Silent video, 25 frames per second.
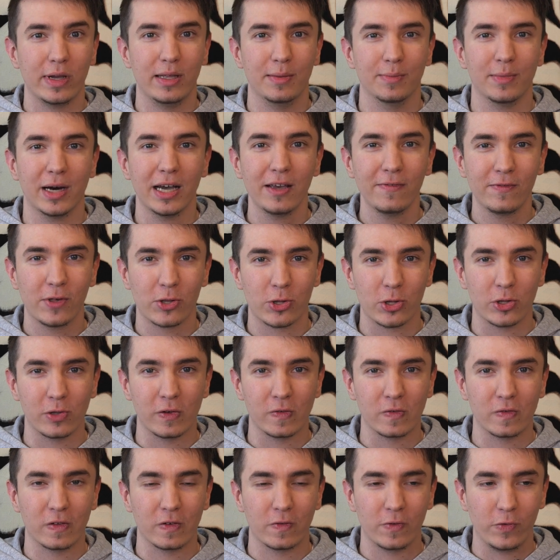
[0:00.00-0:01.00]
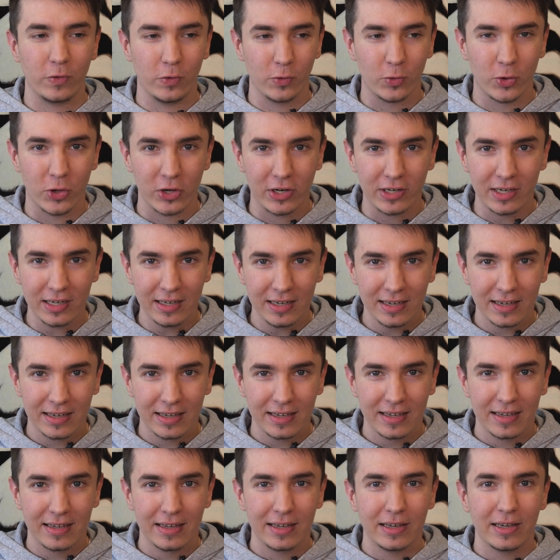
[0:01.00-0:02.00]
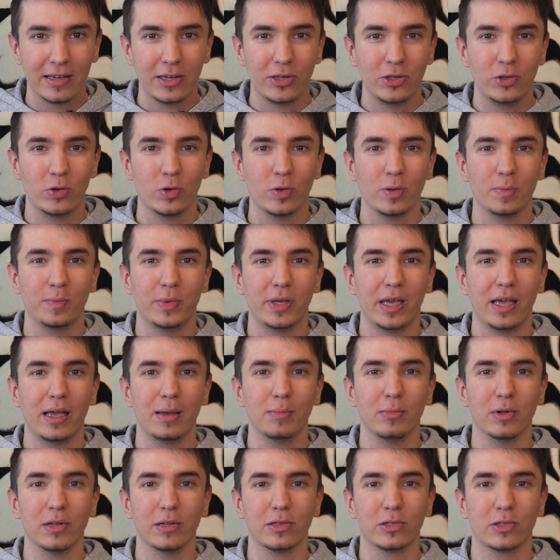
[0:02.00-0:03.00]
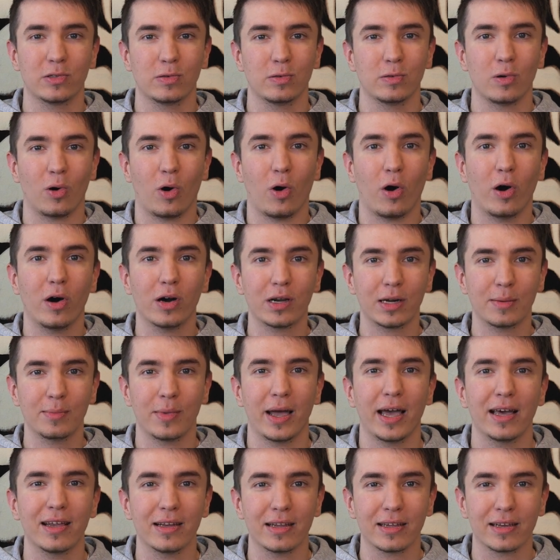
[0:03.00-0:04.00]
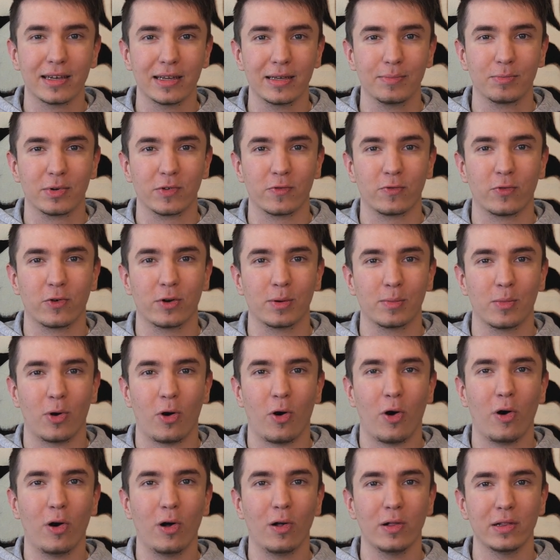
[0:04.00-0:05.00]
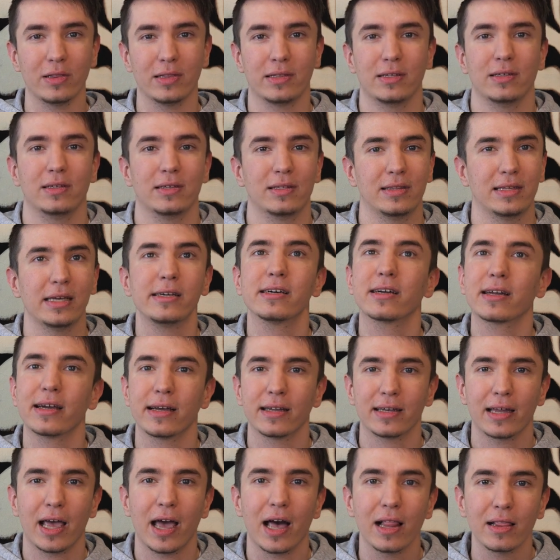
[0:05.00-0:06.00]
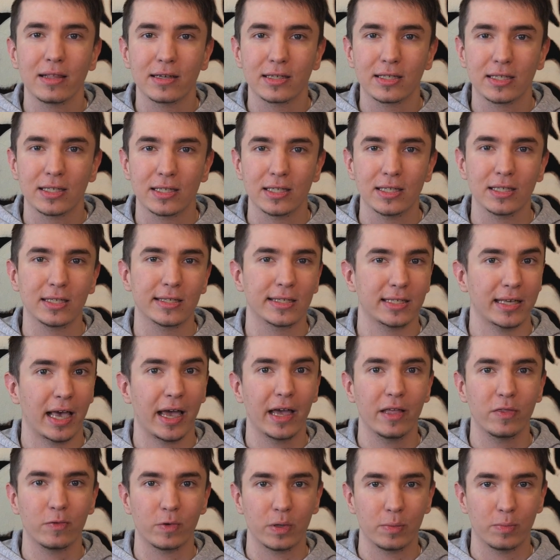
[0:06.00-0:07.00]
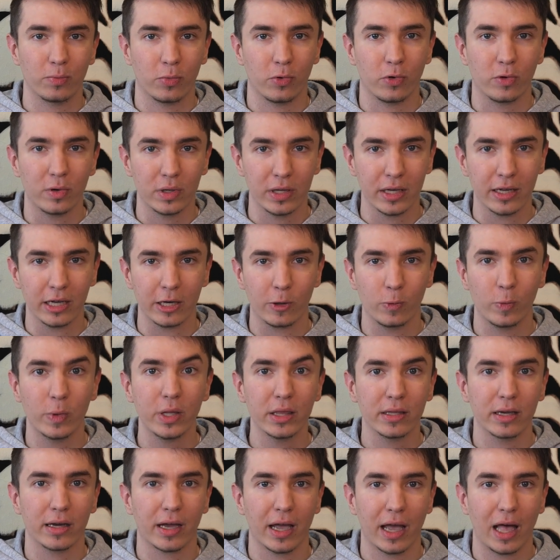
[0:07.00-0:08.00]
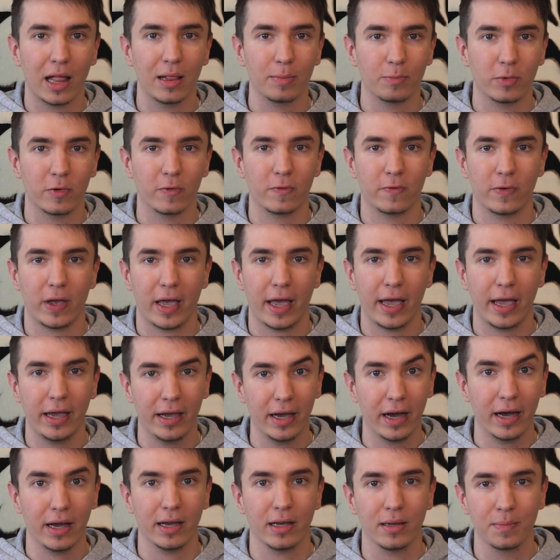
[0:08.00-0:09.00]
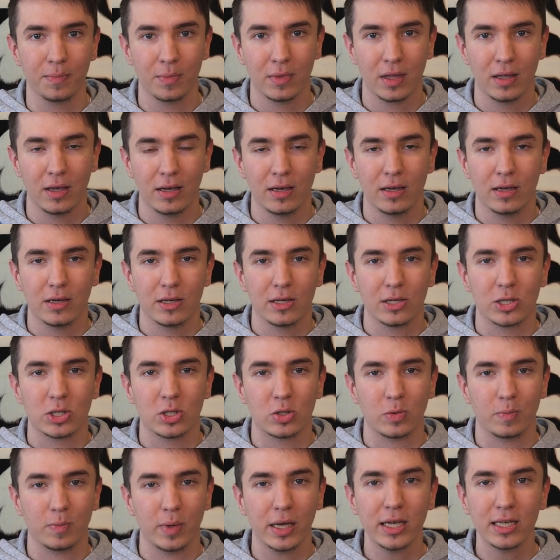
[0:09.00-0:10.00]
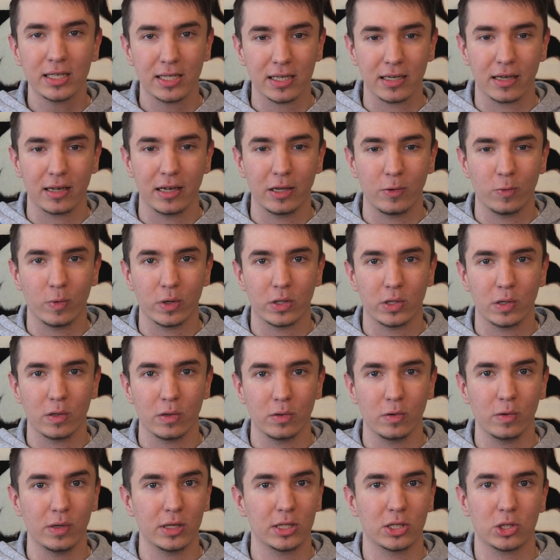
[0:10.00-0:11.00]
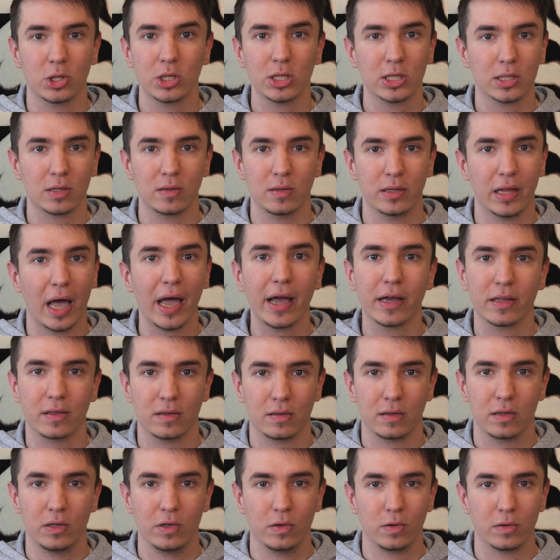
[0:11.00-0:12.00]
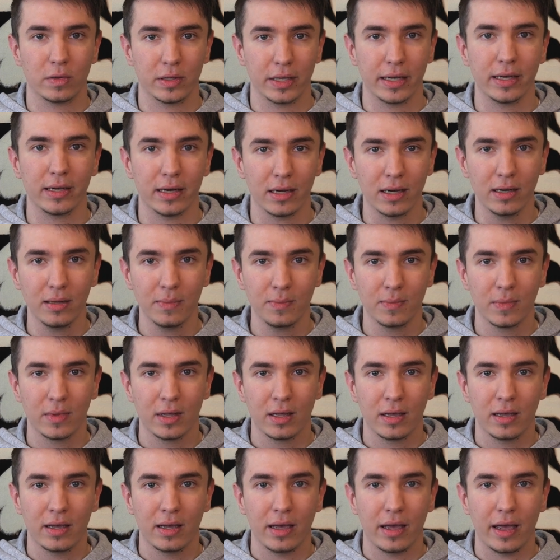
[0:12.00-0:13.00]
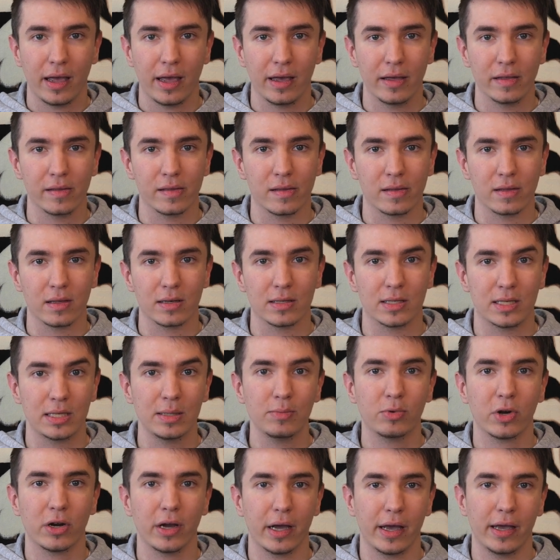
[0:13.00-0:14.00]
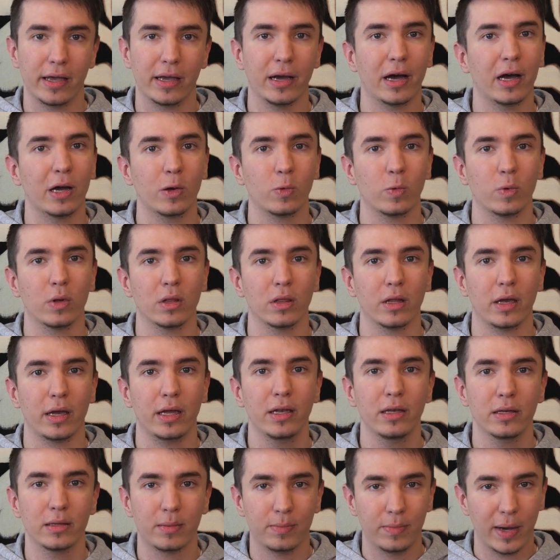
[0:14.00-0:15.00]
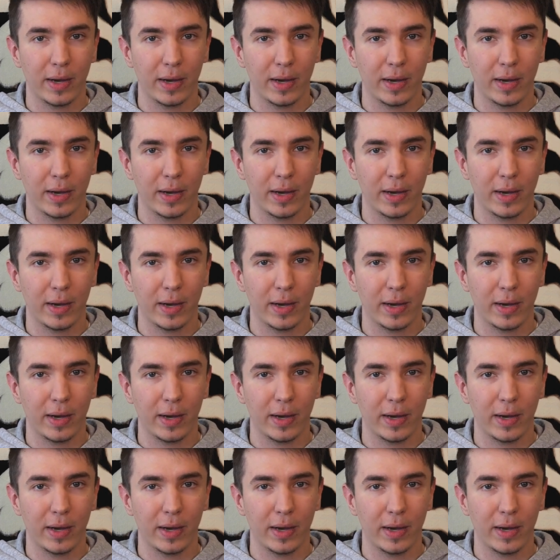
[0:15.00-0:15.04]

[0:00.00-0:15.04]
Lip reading: in my vision of the future, you'll be able to automatically perform all the data analysis and reporting with the help of AI. So basically what you'll do is just connect your data and Zebra AI will in the